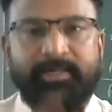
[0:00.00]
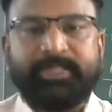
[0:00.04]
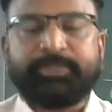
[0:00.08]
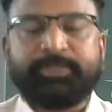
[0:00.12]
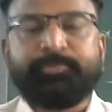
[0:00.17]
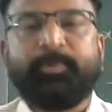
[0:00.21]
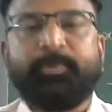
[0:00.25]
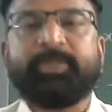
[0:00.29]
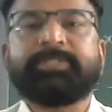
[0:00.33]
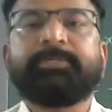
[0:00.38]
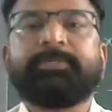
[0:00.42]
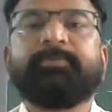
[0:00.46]

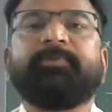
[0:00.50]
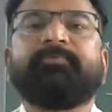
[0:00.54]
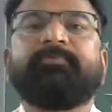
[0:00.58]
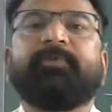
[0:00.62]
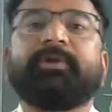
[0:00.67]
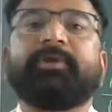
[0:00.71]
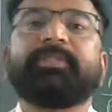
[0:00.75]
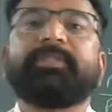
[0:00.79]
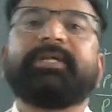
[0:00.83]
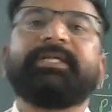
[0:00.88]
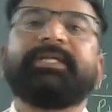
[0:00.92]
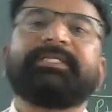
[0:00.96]
responsible
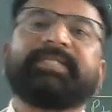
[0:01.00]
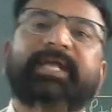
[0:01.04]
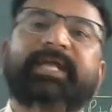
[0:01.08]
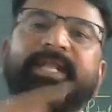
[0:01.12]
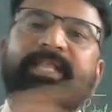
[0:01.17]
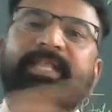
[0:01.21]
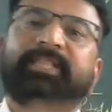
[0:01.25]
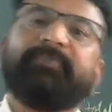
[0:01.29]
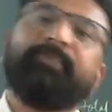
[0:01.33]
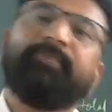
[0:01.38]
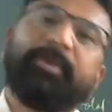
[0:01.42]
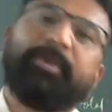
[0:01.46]
for the
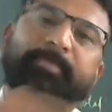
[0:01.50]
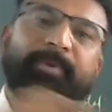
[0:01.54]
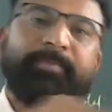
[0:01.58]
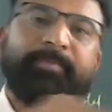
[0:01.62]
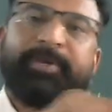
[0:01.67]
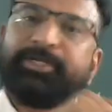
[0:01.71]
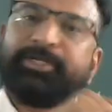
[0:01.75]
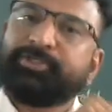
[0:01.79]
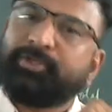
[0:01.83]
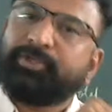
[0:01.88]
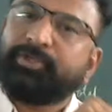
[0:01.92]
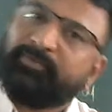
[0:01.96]
deciding the vapor
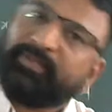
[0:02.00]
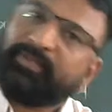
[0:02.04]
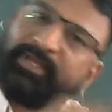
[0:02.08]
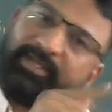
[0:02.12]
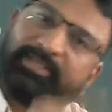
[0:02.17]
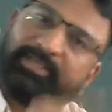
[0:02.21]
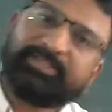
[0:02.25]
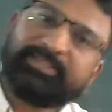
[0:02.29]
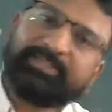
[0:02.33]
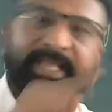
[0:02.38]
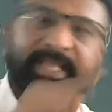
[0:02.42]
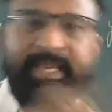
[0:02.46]
pressure of
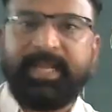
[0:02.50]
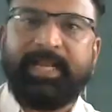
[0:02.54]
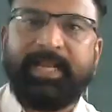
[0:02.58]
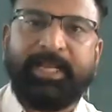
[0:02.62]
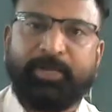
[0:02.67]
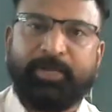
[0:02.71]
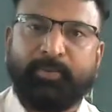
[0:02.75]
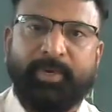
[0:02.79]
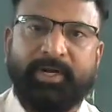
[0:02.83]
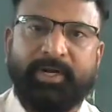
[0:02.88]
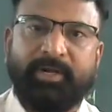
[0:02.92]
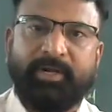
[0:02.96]
the second
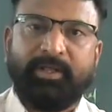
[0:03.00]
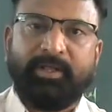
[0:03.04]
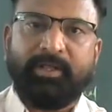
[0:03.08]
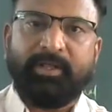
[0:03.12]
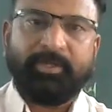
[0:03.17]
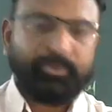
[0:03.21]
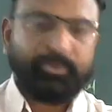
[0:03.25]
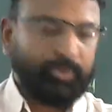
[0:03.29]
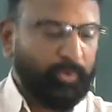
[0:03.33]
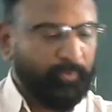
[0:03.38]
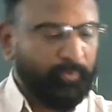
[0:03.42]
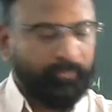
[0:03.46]
liquid.
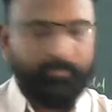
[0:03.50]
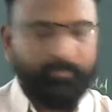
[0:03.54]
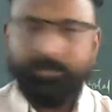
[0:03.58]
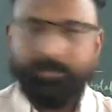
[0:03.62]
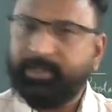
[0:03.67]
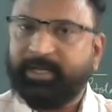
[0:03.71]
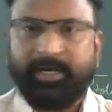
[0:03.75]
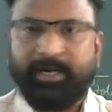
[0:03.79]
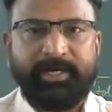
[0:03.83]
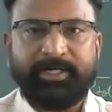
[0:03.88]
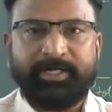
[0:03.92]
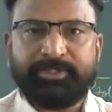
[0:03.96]
So
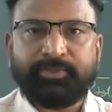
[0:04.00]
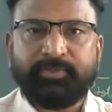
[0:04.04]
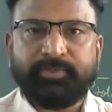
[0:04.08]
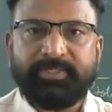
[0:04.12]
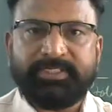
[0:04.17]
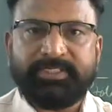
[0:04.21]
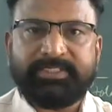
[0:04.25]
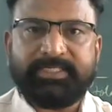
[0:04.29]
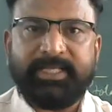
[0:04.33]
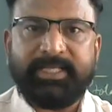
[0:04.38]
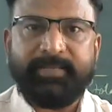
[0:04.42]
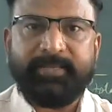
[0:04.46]
understood
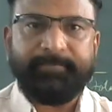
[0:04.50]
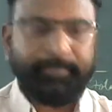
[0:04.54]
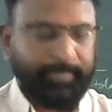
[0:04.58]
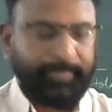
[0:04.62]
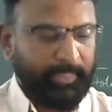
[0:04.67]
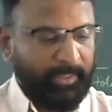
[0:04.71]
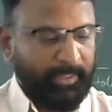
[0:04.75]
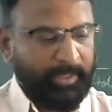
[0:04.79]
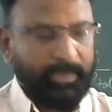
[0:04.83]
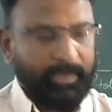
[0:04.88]
this thing?